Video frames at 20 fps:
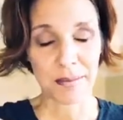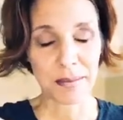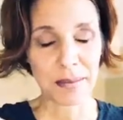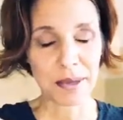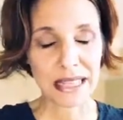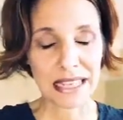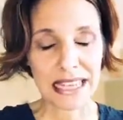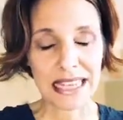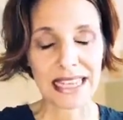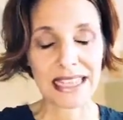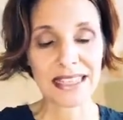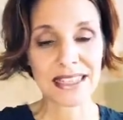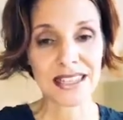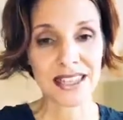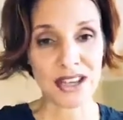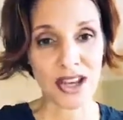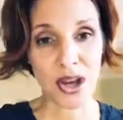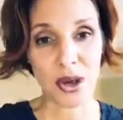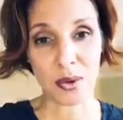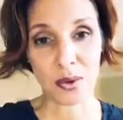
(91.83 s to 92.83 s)
please
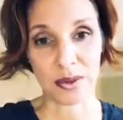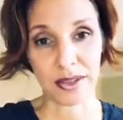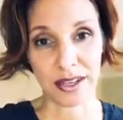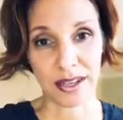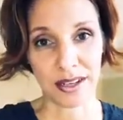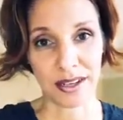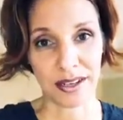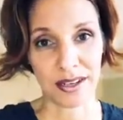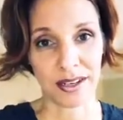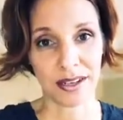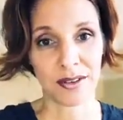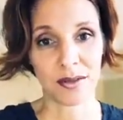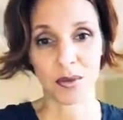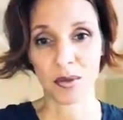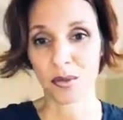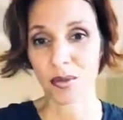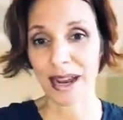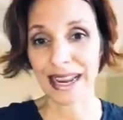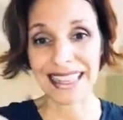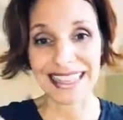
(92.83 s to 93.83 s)
note,
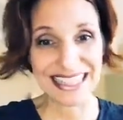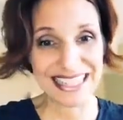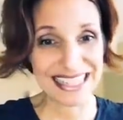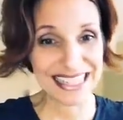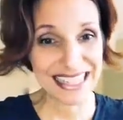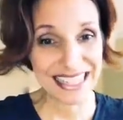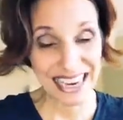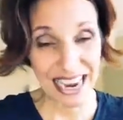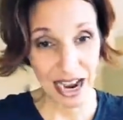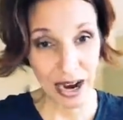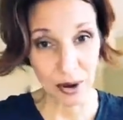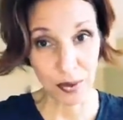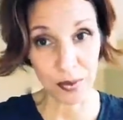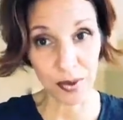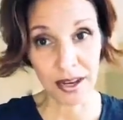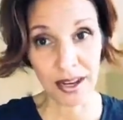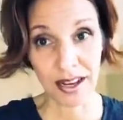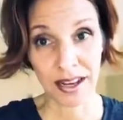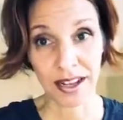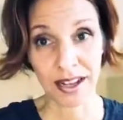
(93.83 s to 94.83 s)
write this down.